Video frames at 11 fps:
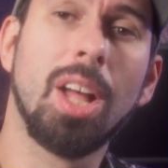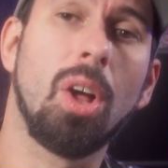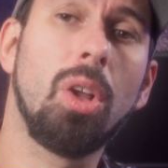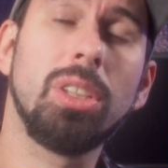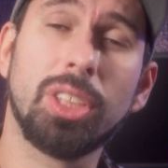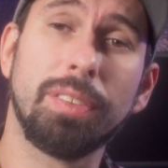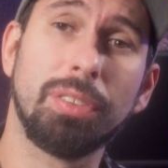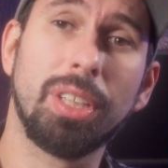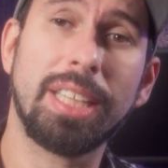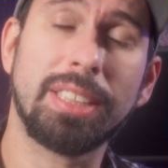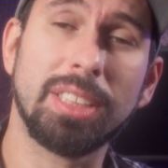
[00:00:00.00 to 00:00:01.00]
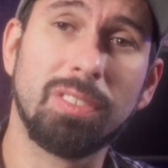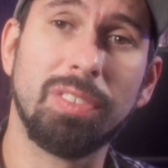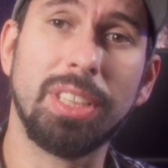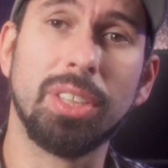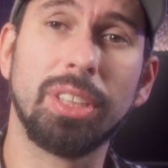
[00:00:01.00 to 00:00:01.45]
Also, if you like this
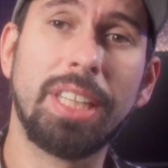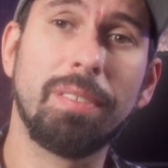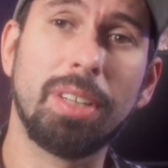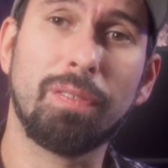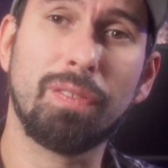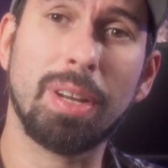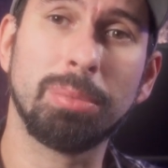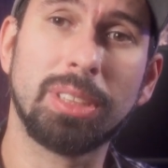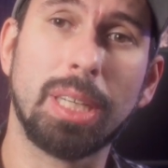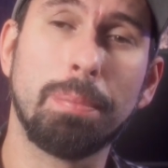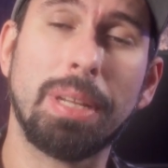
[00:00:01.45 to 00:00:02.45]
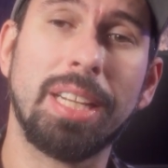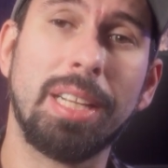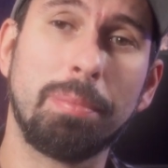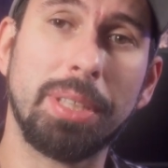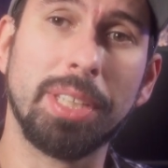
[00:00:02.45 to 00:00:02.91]
video, give it a thumbs up and
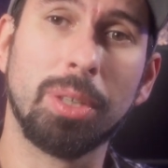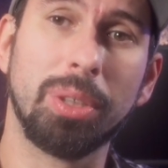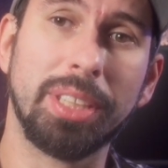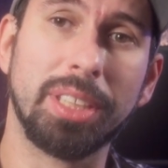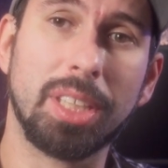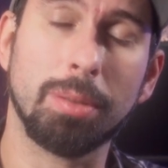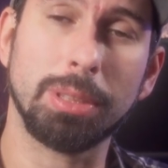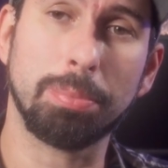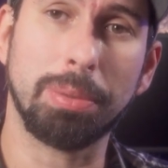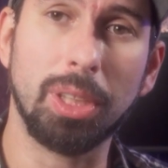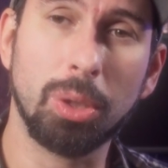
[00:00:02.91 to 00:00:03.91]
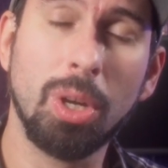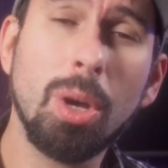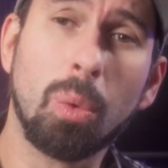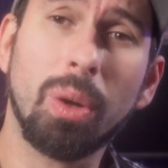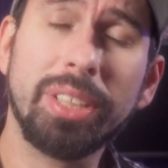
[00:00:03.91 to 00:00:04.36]
let me know in the comments below
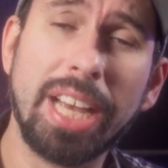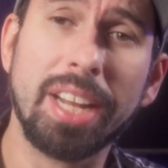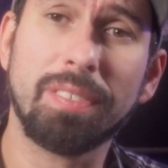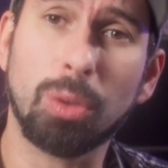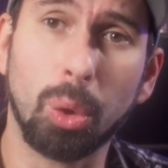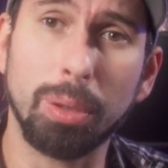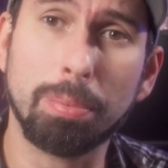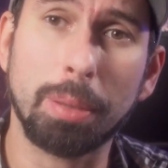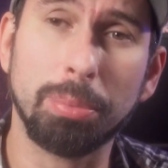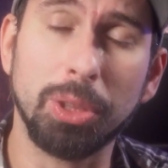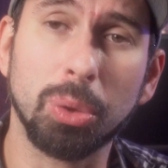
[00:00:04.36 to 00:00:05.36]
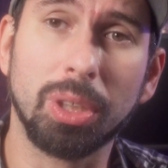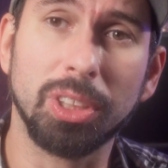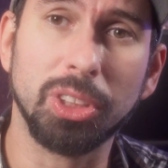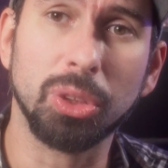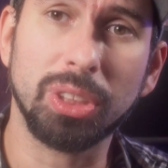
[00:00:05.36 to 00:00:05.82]
what kind of oil pump
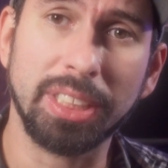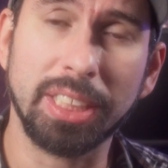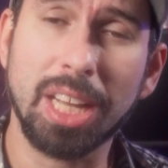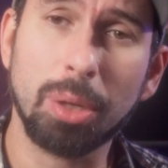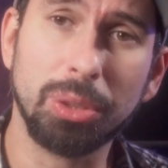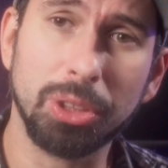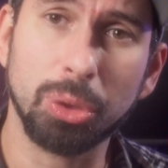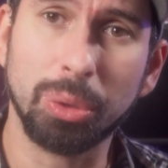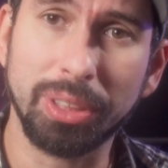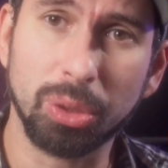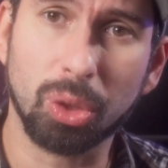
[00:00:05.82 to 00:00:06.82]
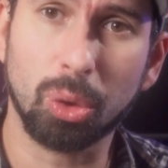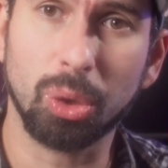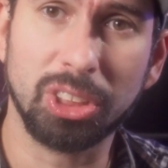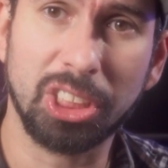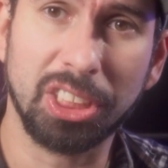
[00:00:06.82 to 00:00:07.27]
are using and how you're doing your
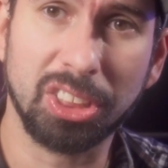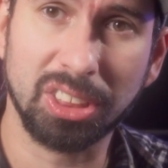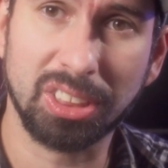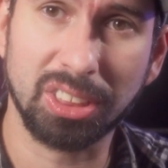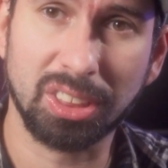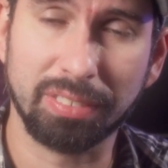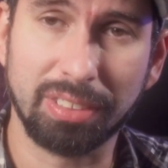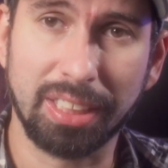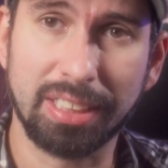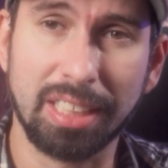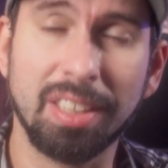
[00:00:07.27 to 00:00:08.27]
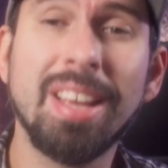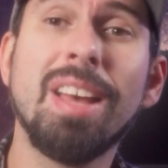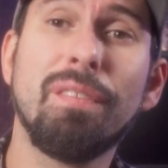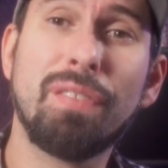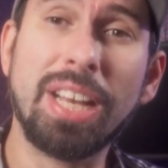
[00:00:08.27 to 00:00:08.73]
oil changes and stuff like that.
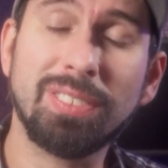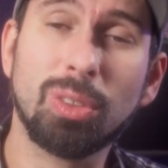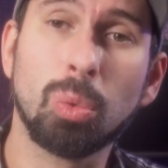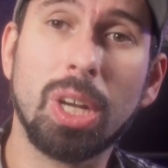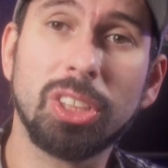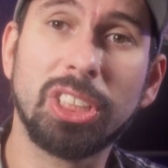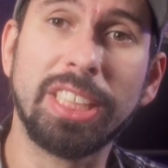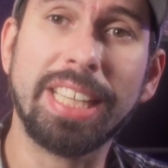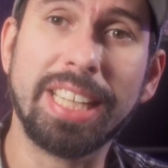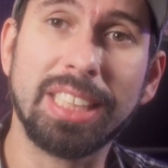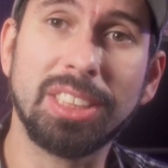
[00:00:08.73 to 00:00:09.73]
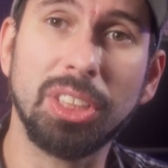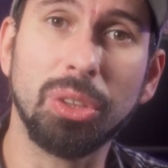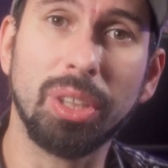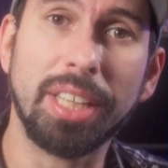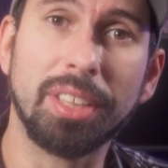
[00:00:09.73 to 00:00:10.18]
Thanks for watching, and I see
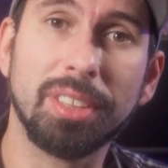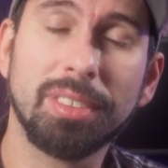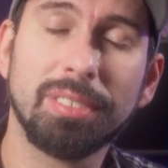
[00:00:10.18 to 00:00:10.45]
you later.